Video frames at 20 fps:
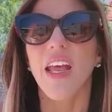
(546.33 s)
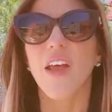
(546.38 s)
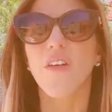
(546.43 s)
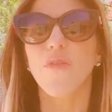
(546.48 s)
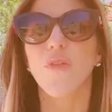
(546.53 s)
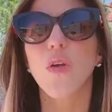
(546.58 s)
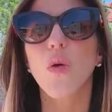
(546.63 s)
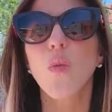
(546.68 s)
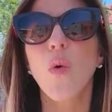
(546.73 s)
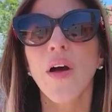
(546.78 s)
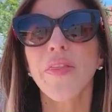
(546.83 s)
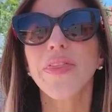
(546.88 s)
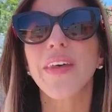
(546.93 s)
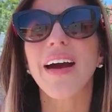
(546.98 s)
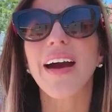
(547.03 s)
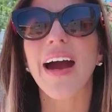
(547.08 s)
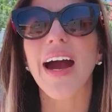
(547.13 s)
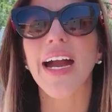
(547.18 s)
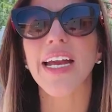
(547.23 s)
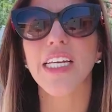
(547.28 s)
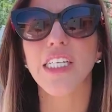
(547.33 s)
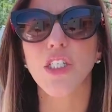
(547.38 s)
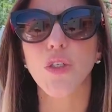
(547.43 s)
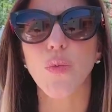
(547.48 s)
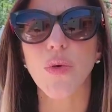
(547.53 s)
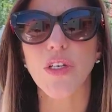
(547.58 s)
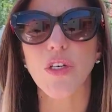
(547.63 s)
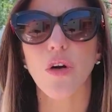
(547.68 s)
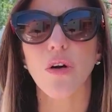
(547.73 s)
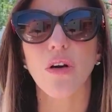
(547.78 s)
If you want the highest
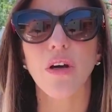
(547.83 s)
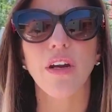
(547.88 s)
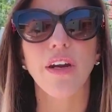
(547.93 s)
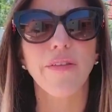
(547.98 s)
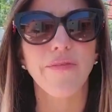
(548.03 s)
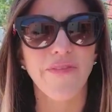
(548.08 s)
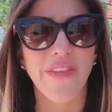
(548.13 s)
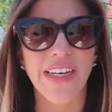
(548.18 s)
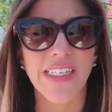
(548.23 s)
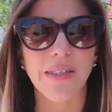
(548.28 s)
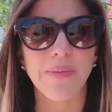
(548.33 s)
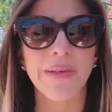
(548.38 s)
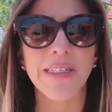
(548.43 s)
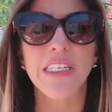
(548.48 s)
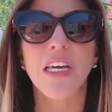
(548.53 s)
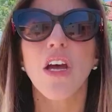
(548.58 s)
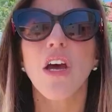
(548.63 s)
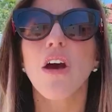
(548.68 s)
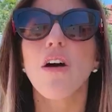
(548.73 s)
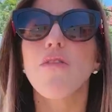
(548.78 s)
return on investment,